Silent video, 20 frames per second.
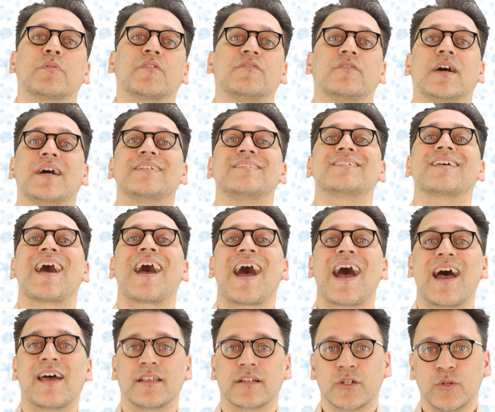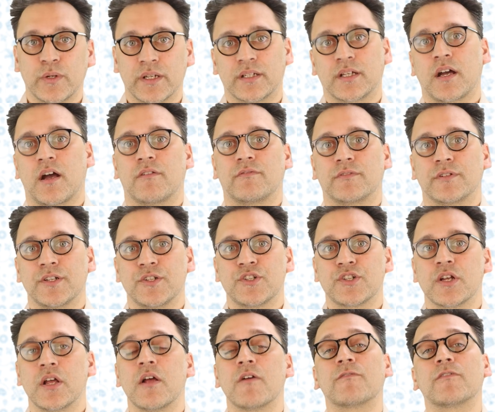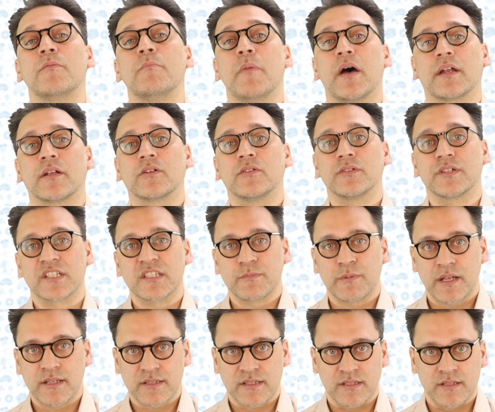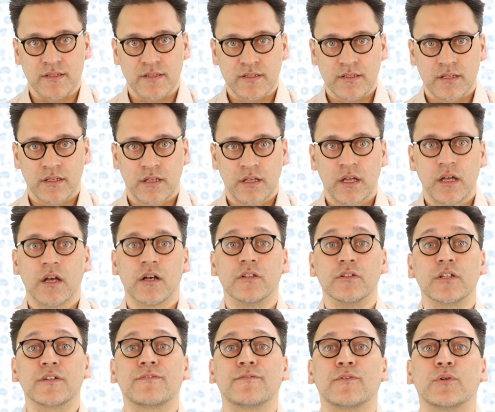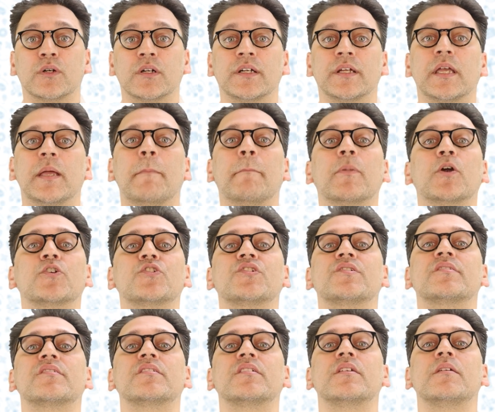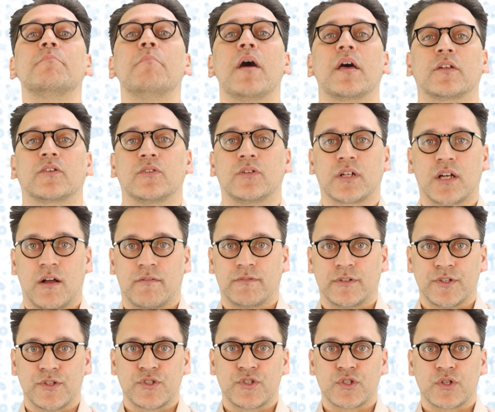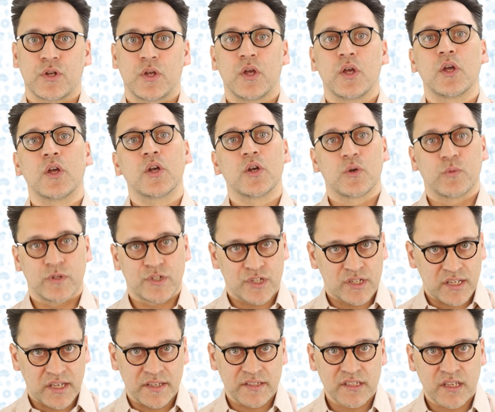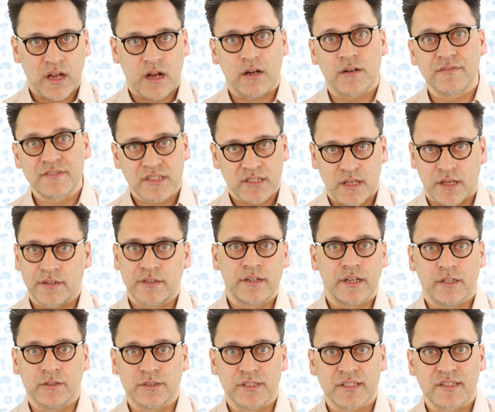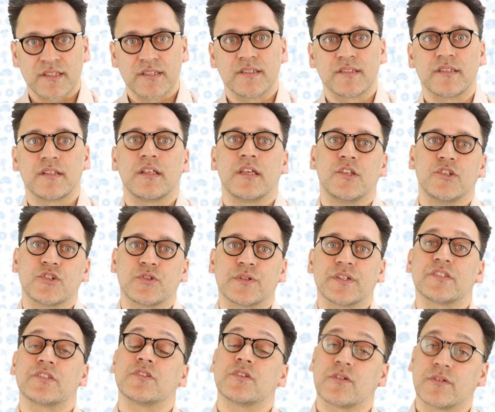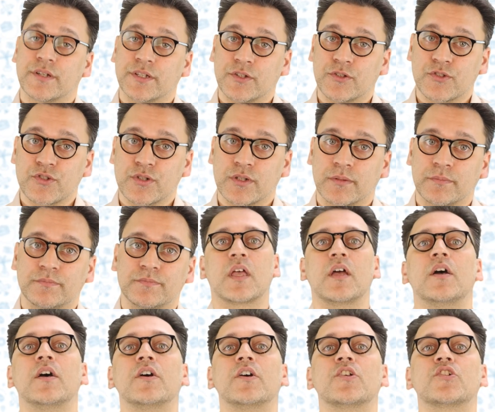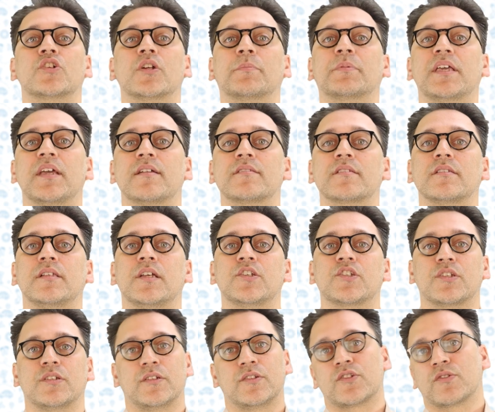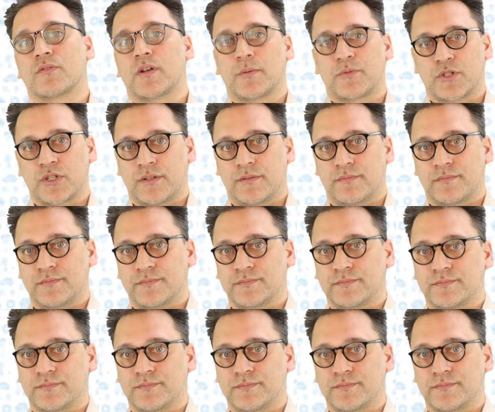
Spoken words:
provides adequate coverage for medical expenses. Look for emergency medical coverage, which takes care of sudden illnesses and injuries during your trip. Trip cancellation interruption.